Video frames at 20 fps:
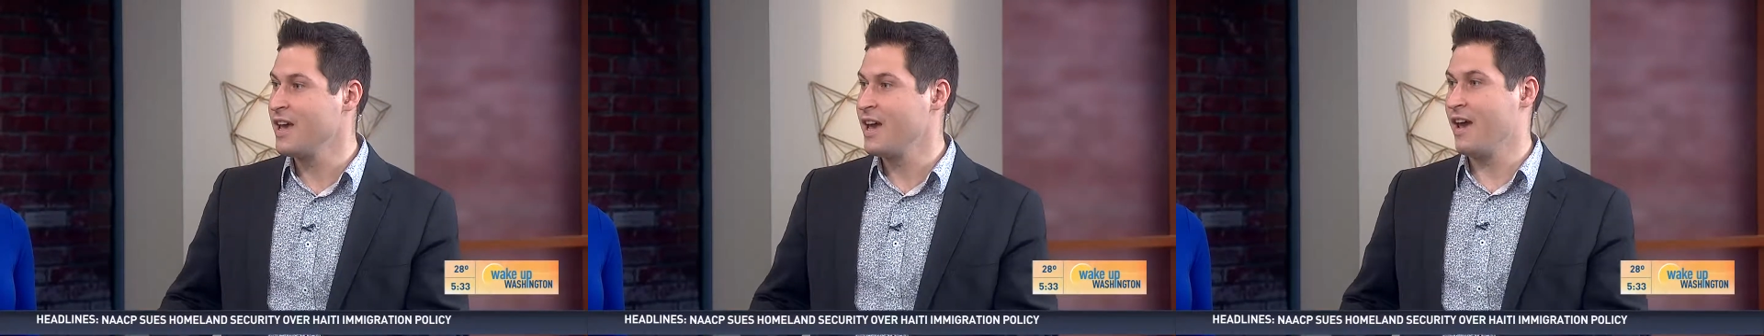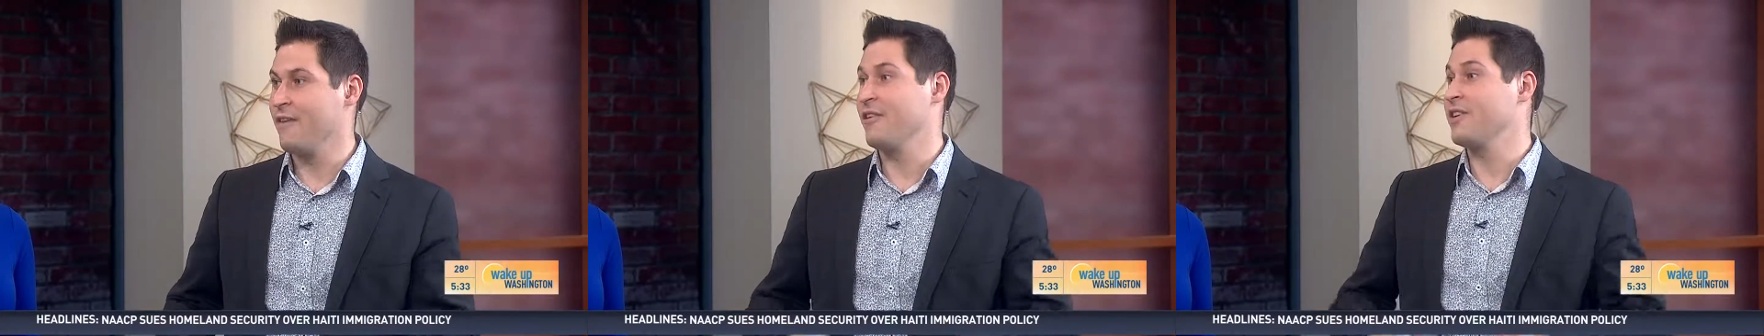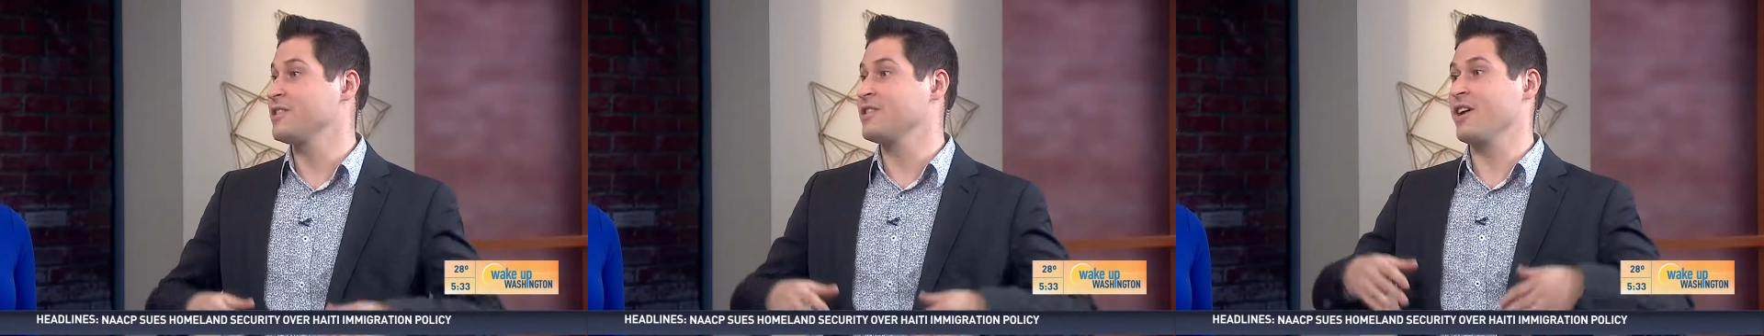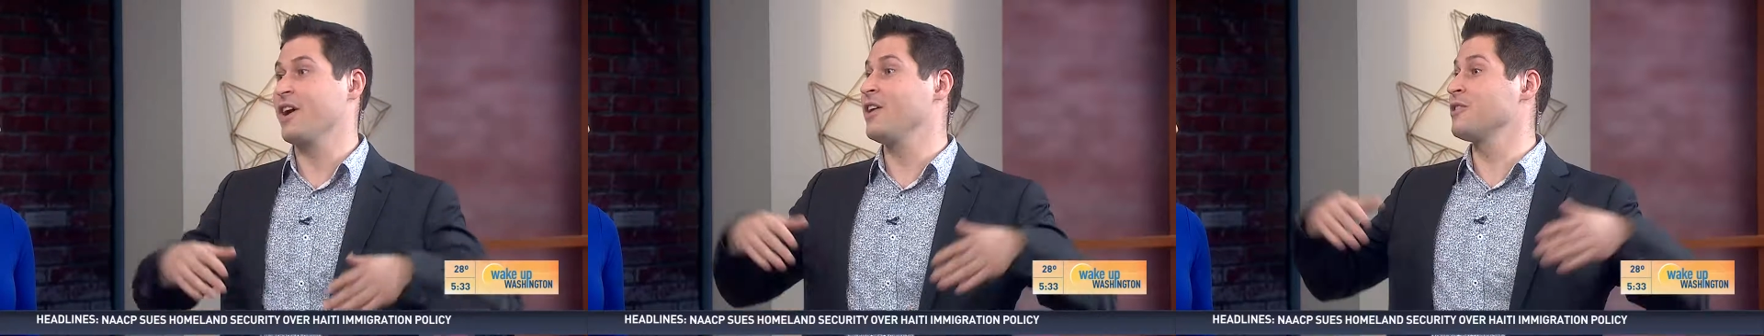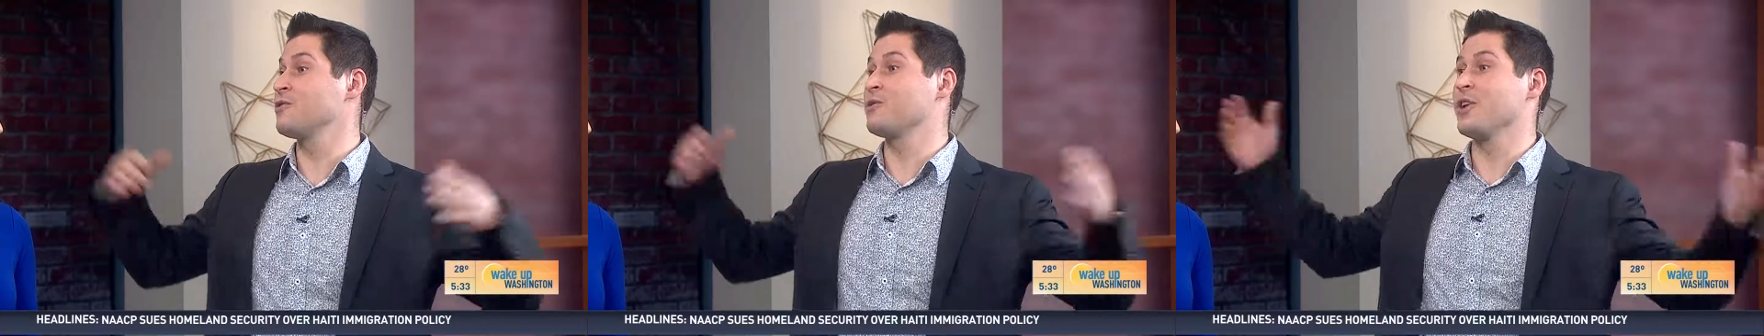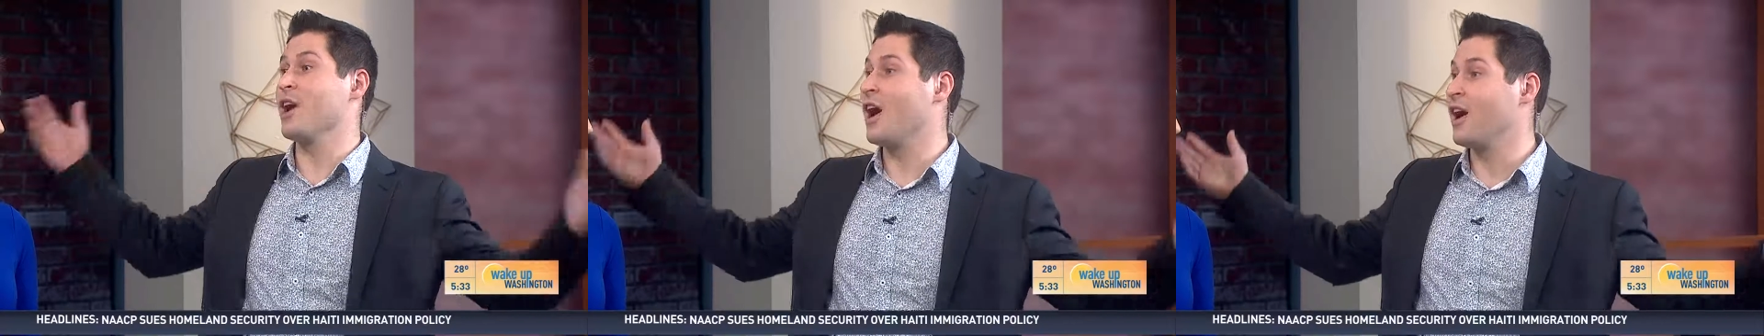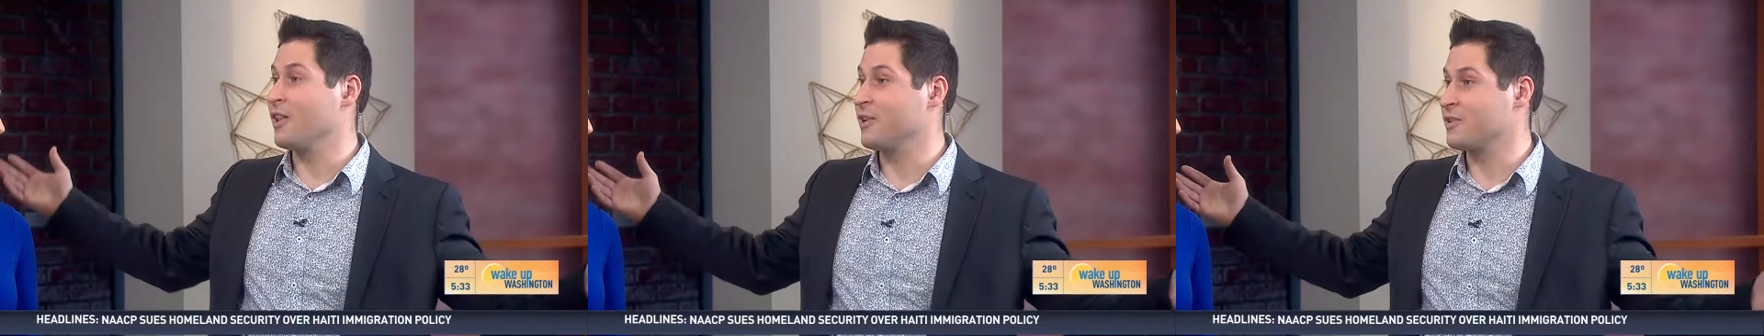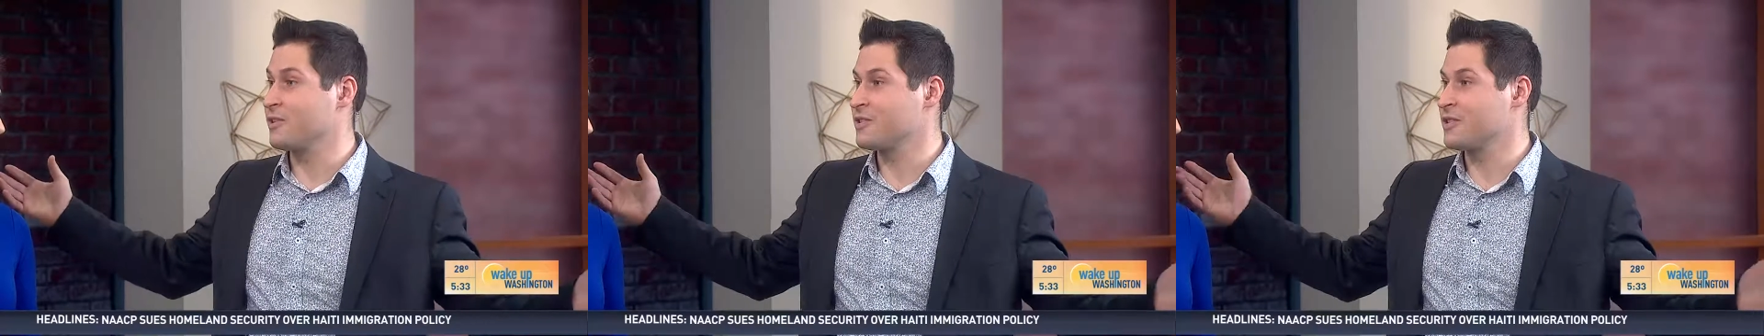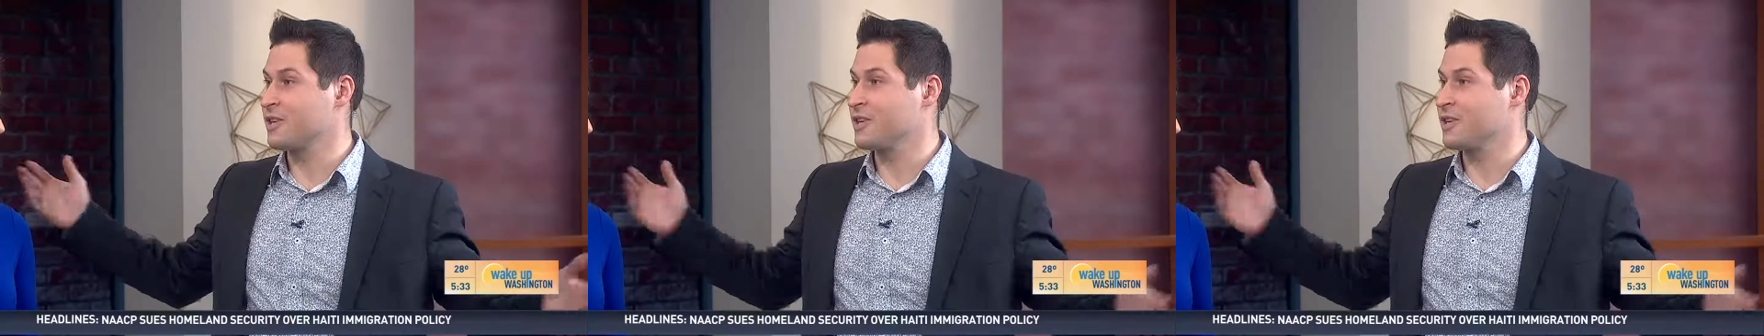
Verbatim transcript: To if it's a hundred dollars,